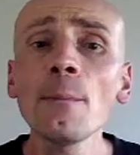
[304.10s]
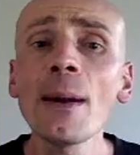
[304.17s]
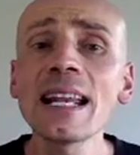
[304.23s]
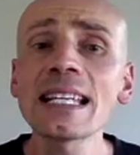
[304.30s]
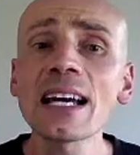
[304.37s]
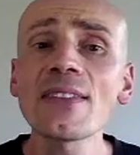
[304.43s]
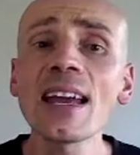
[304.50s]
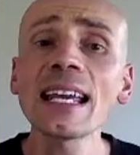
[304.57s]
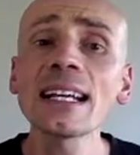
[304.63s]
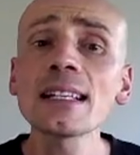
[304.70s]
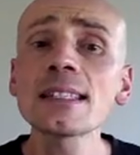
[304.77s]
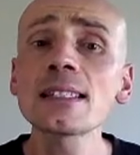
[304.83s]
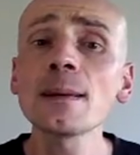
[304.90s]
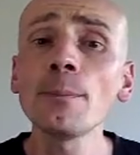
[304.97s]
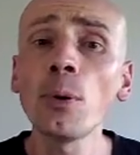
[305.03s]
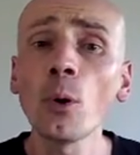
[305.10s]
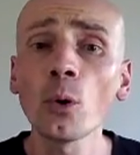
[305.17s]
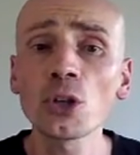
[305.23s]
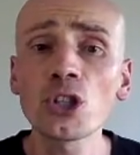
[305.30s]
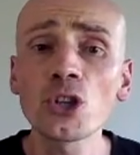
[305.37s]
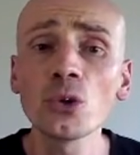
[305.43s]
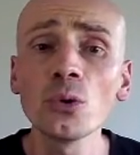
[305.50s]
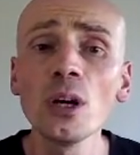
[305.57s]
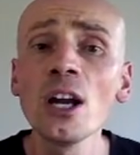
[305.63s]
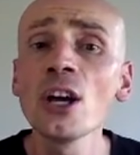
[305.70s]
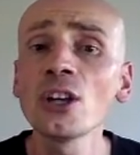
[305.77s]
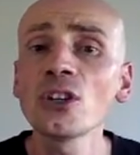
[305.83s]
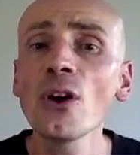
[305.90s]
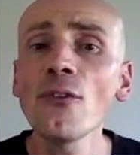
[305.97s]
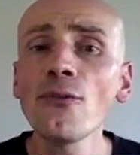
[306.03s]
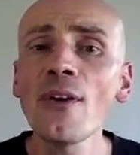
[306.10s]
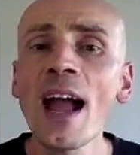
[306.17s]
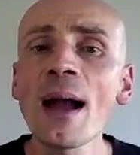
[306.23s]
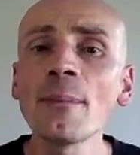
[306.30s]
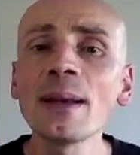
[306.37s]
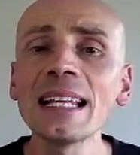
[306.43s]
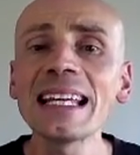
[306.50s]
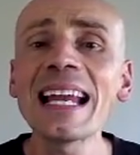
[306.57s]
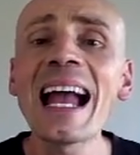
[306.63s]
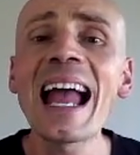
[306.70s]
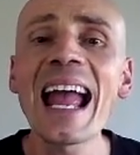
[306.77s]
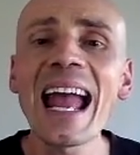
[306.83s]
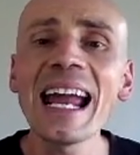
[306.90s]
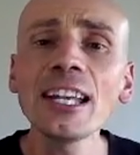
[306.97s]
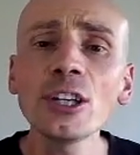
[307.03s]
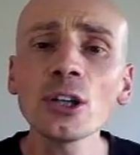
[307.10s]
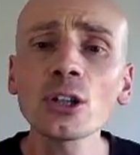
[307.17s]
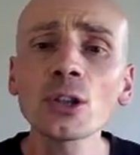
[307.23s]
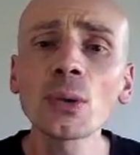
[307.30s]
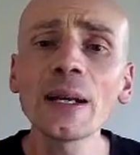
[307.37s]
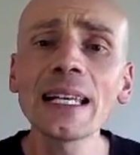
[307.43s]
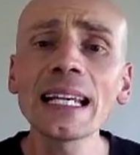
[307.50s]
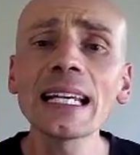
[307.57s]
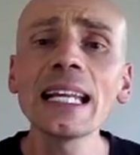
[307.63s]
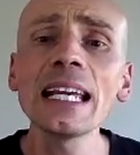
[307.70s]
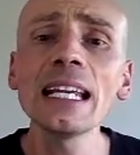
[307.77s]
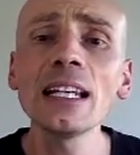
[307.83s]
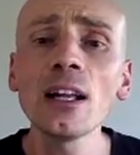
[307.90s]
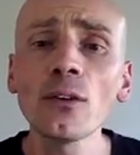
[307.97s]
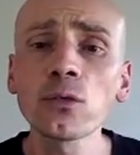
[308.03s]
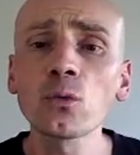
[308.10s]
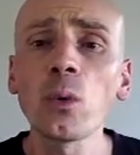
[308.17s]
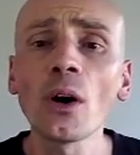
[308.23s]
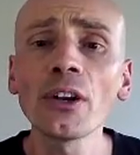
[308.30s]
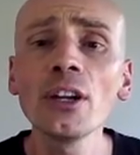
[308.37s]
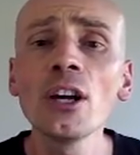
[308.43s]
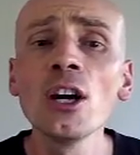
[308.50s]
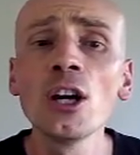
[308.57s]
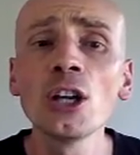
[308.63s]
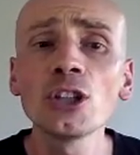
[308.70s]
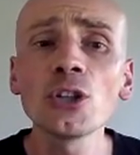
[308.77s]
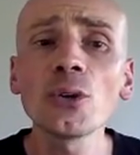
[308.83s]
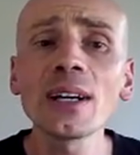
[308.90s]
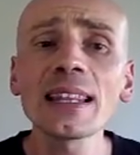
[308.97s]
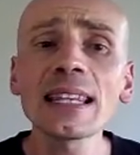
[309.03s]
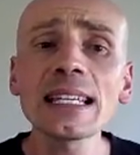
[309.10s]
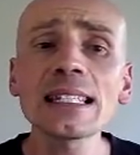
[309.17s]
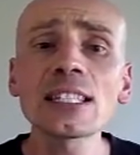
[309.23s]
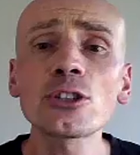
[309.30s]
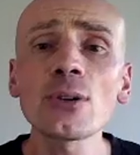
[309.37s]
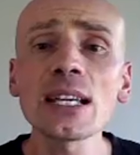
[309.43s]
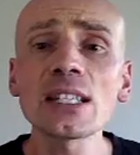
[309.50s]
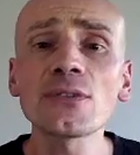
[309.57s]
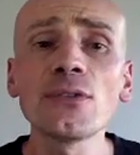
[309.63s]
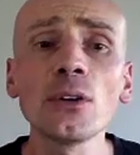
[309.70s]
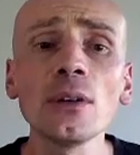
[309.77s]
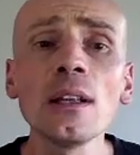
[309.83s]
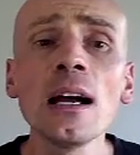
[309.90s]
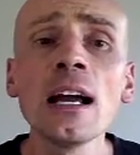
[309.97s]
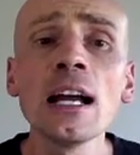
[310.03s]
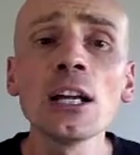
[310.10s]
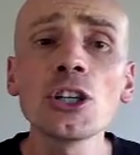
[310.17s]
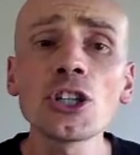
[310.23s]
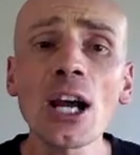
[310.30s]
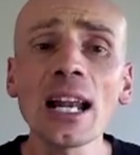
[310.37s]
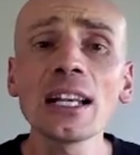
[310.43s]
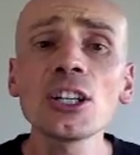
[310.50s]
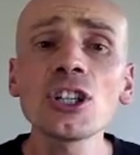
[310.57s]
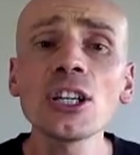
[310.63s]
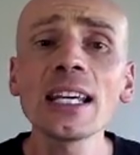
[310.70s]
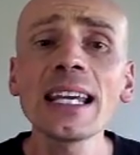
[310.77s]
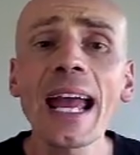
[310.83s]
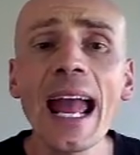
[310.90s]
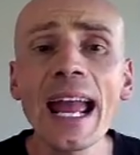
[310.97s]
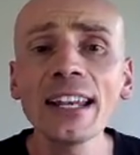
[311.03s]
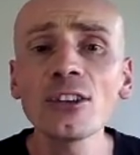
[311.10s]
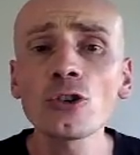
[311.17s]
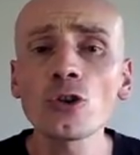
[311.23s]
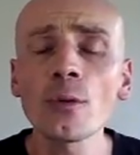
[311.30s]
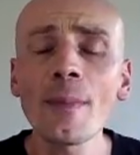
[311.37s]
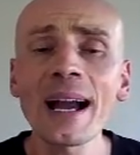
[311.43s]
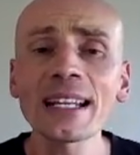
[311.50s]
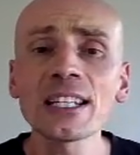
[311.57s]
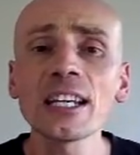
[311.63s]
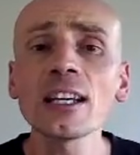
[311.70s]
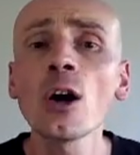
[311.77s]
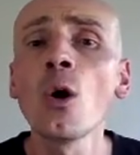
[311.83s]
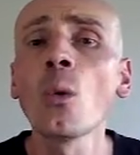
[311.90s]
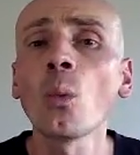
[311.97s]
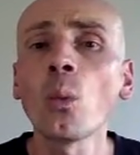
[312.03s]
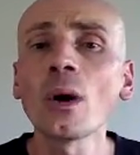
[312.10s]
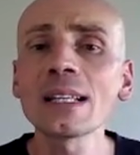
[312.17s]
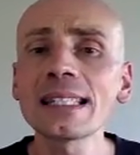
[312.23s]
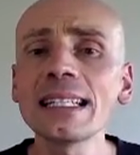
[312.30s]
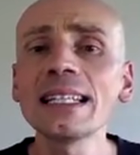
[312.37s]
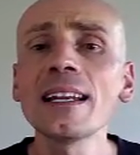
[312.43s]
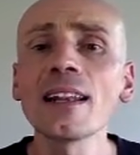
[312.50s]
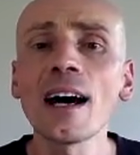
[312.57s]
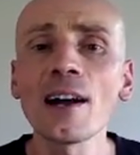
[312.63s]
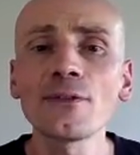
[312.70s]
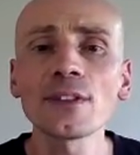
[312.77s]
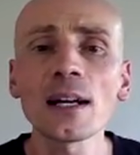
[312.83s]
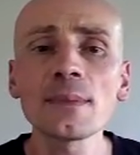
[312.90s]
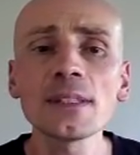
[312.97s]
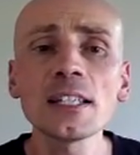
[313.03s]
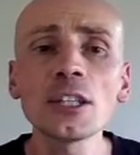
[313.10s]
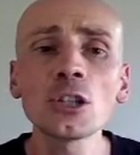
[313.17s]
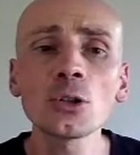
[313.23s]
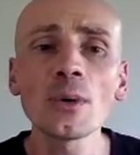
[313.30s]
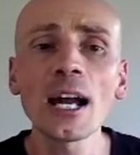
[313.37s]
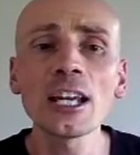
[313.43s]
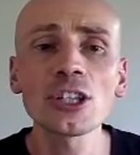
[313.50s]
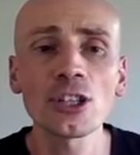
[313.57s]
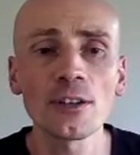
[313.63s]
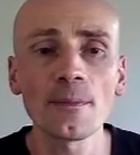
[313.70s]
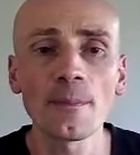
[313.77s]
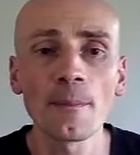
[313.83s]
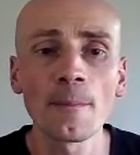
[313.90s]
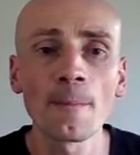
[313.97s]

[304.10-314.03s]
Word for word: the better they can support you, your family, and your critically ill loved one during this stressful, challenging, and traumatic once in a lifetime situation.